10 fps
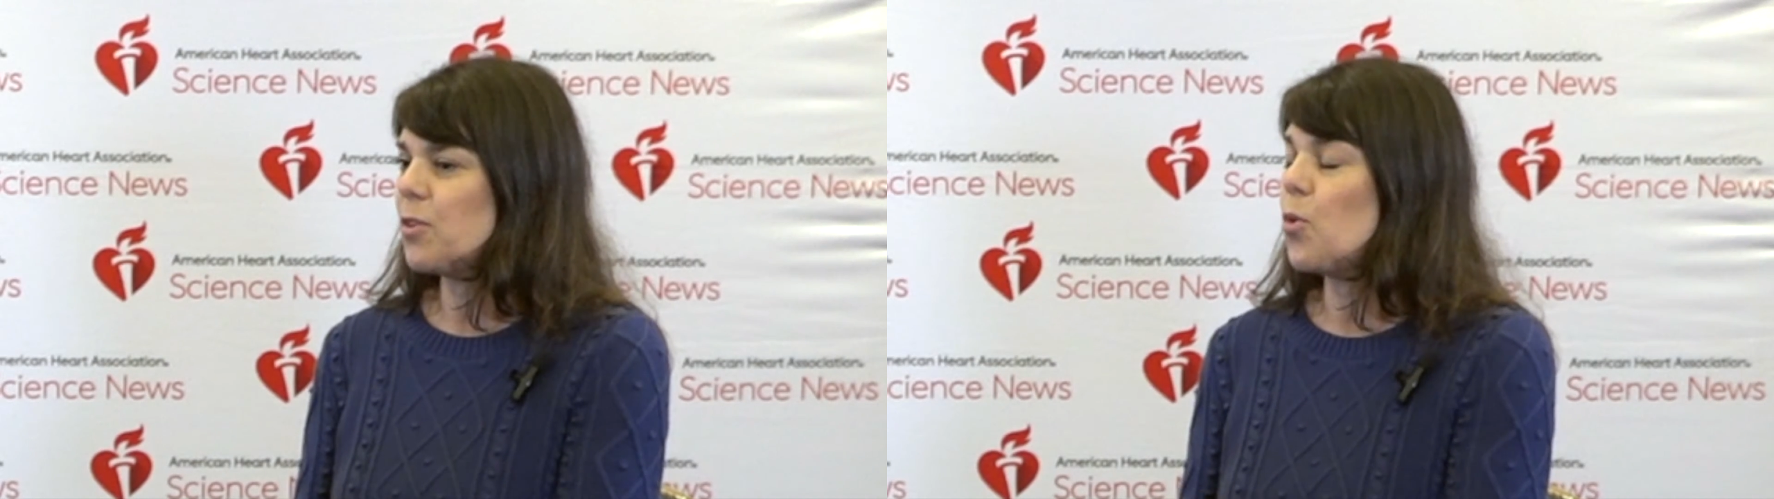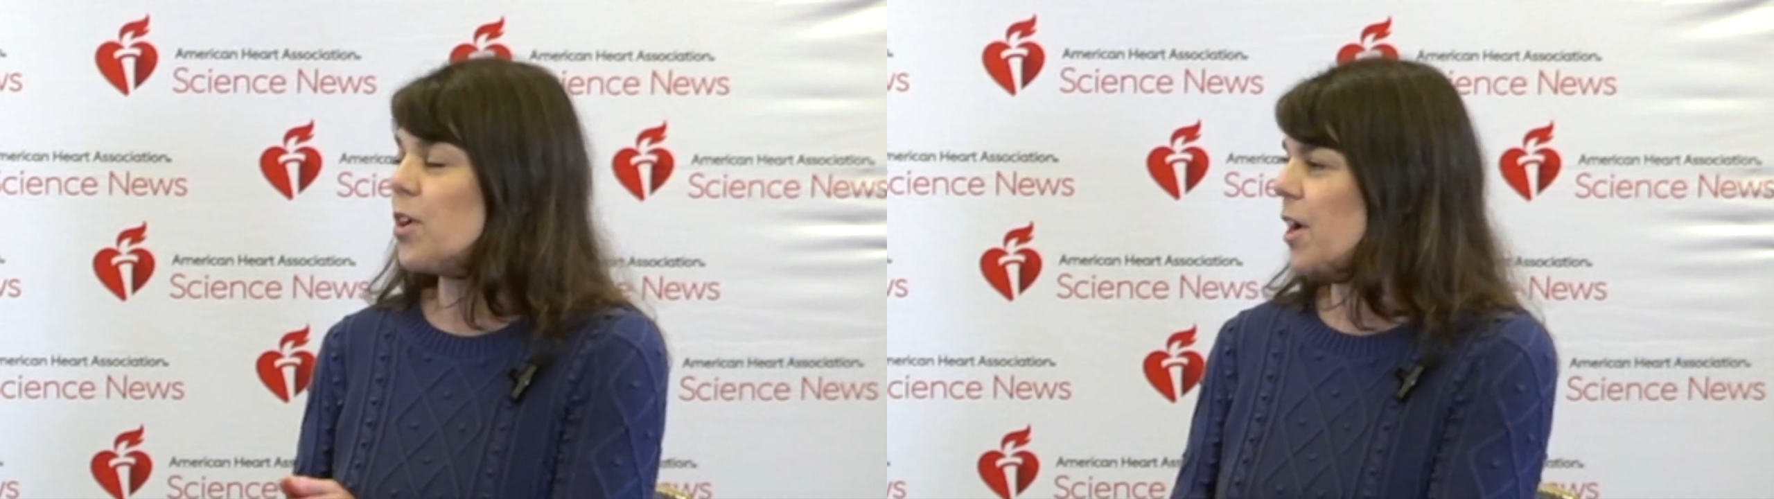
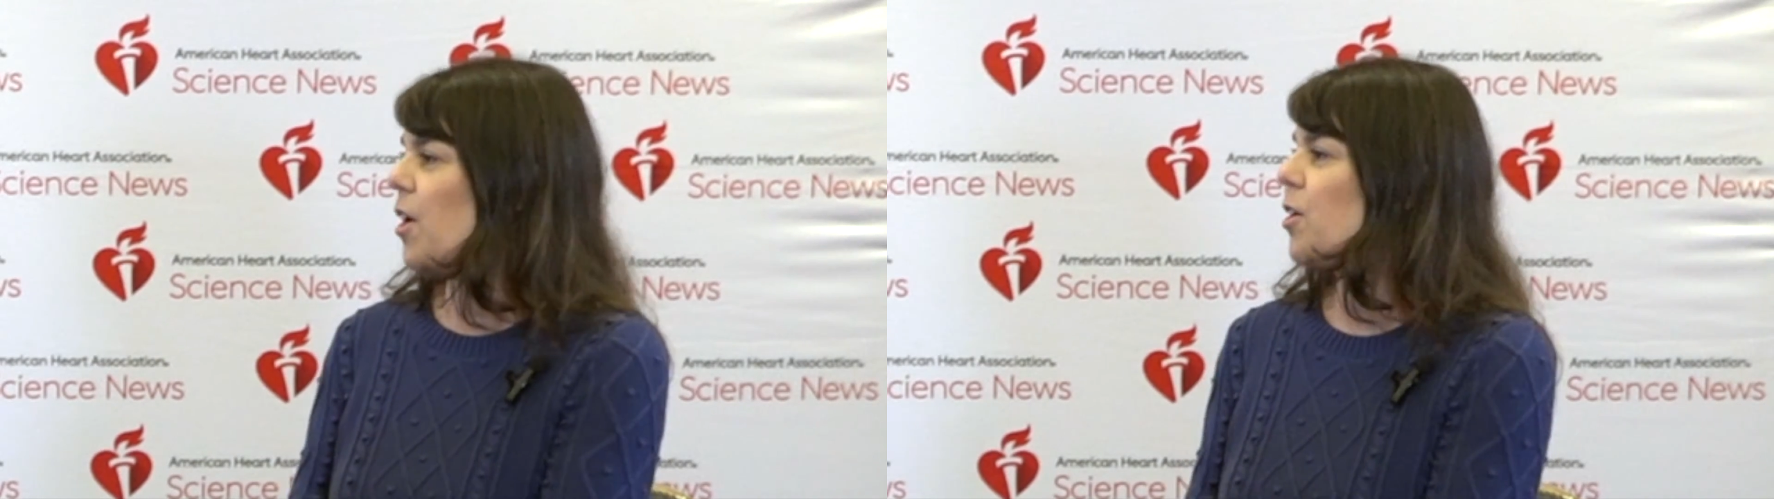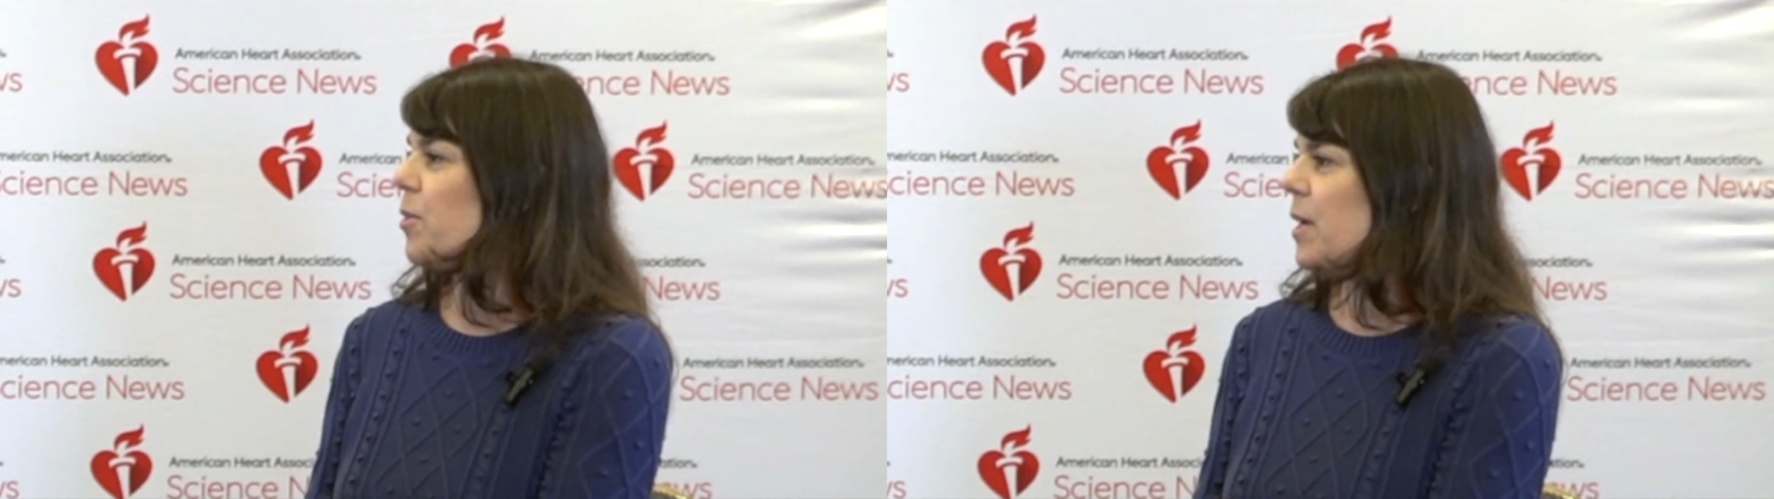coronary
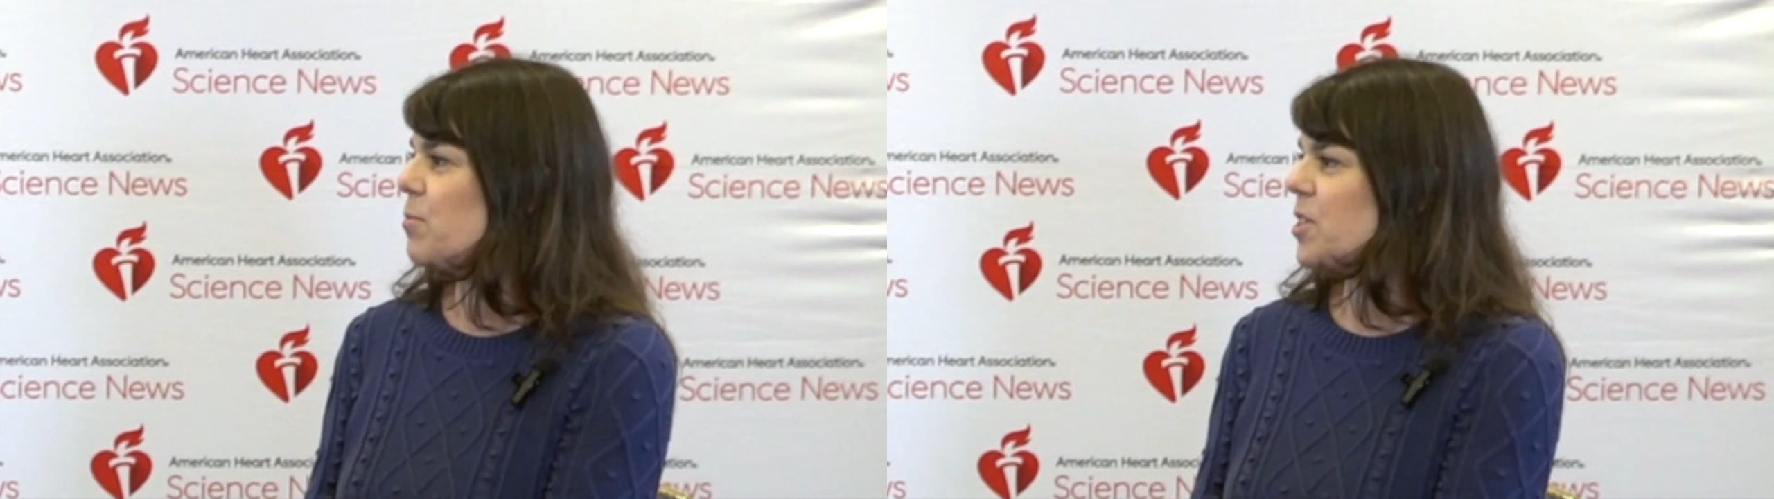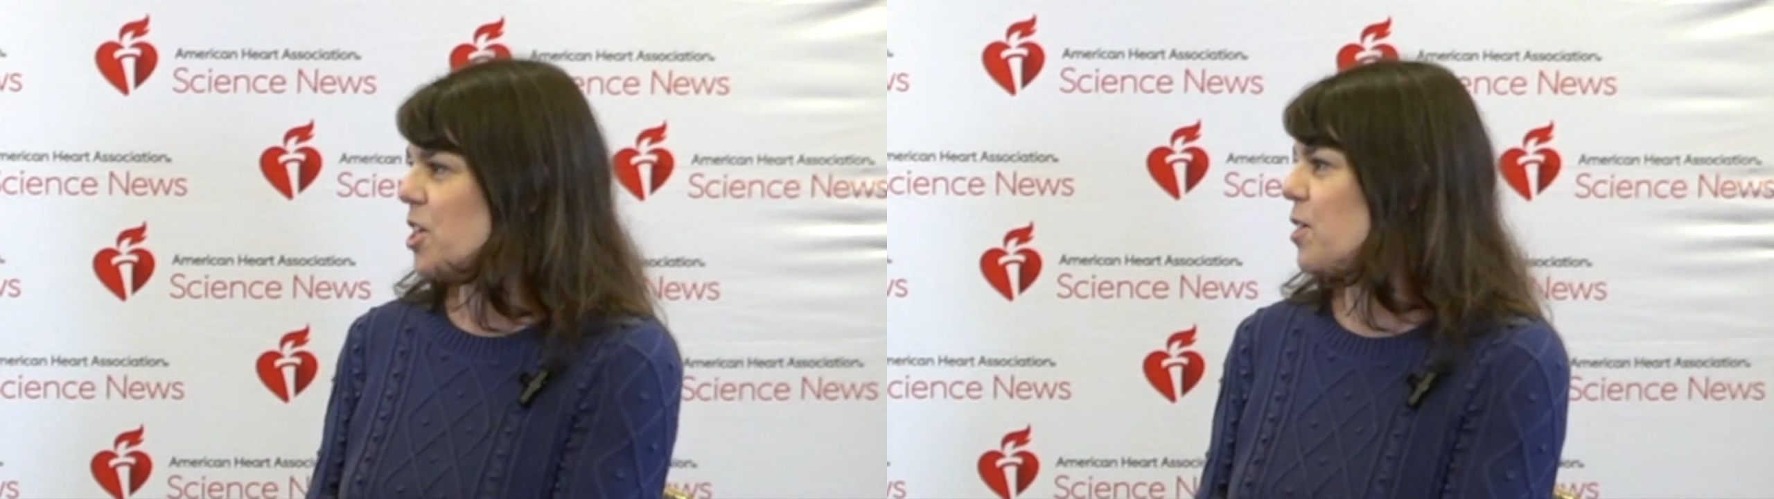artery
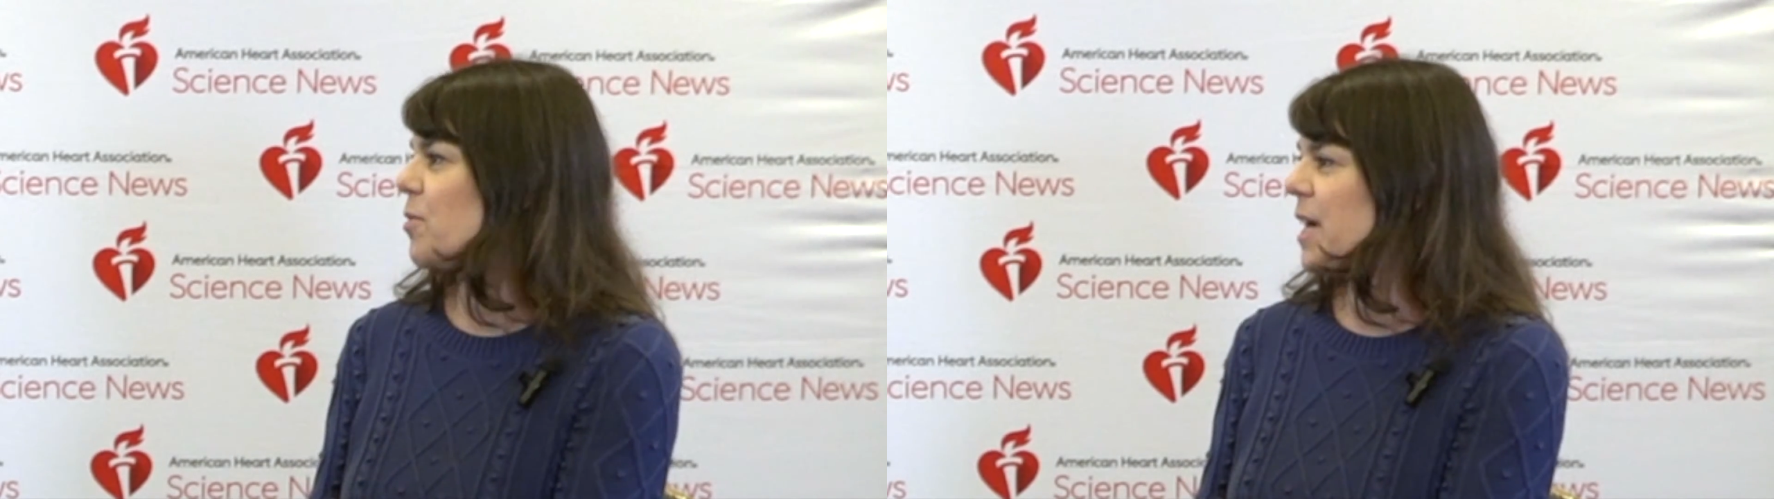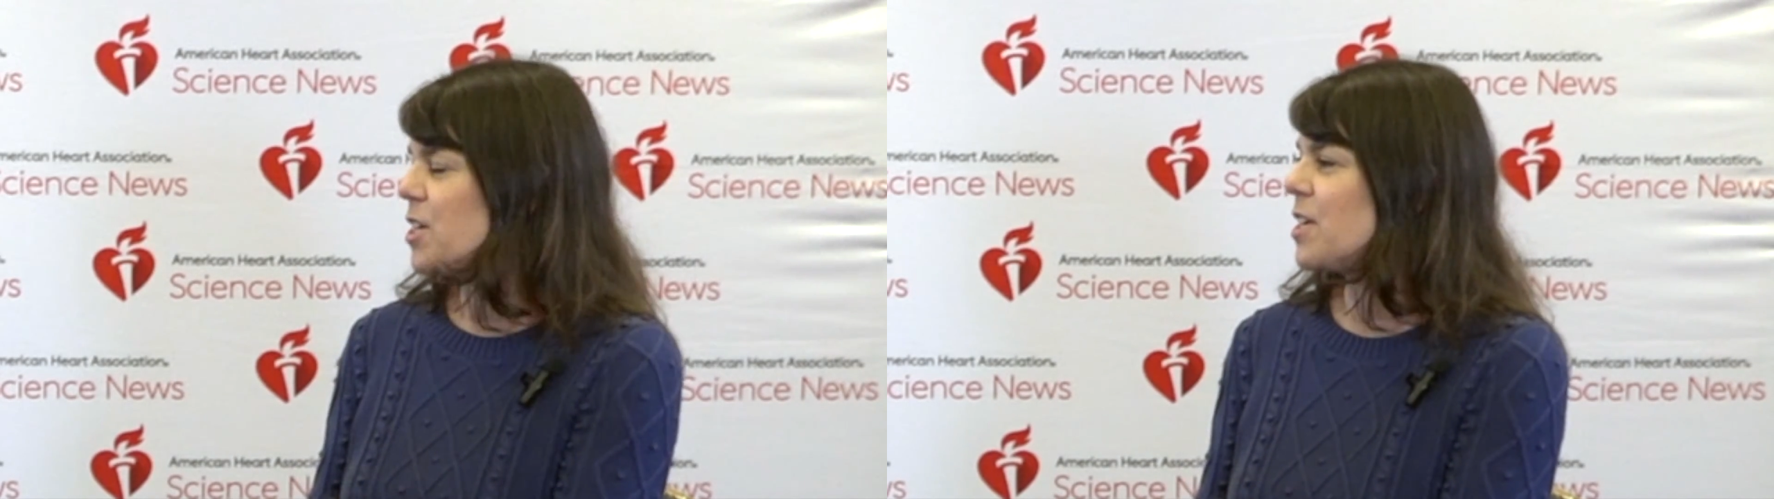
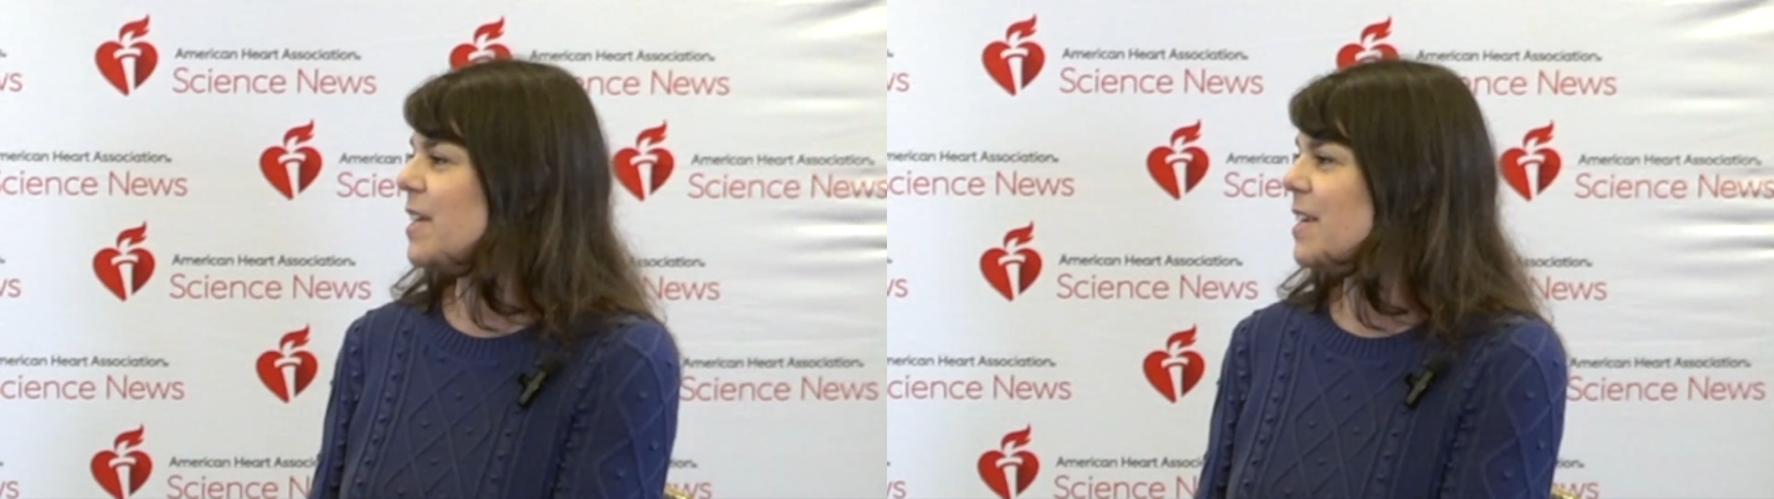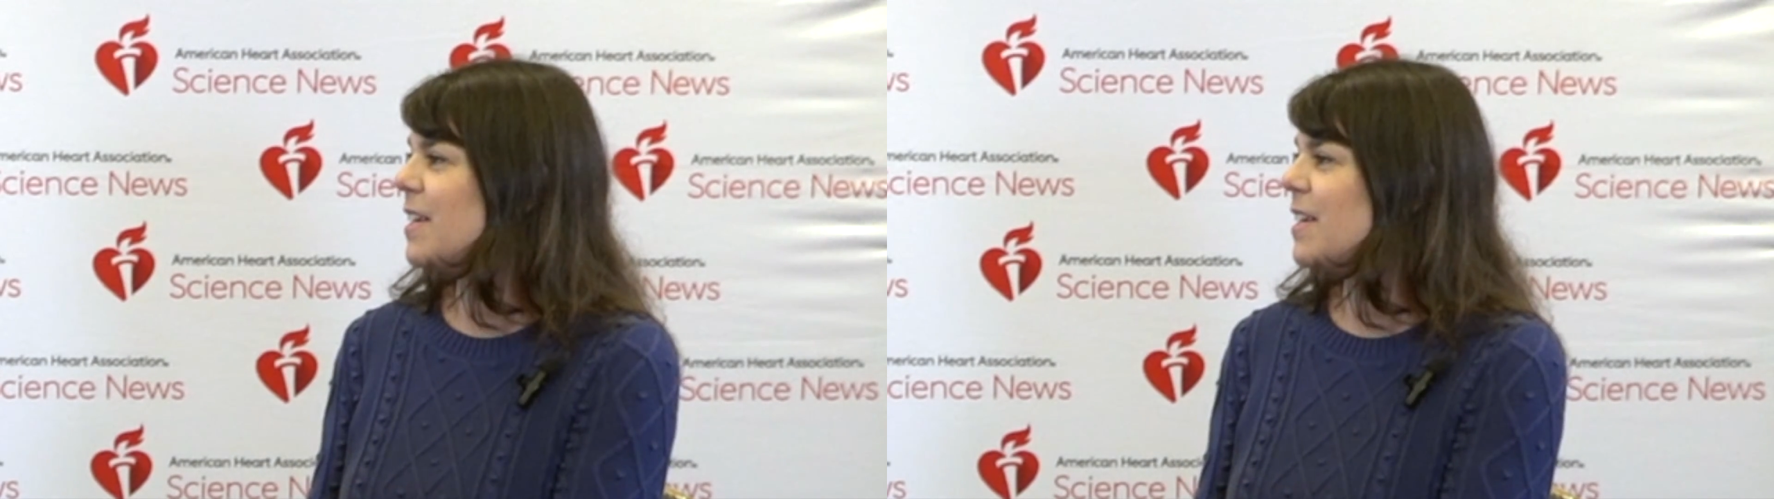regeneration.